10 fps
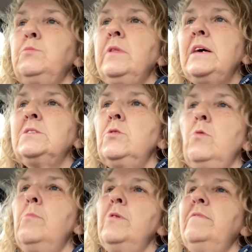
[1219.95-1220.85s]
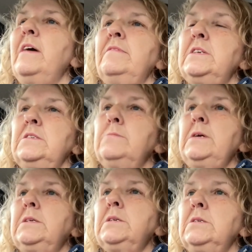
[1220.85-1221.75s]
well, that's not one point five
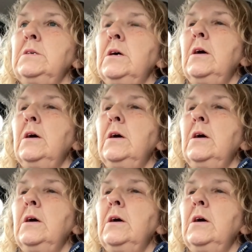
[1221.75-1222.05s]
centimetres,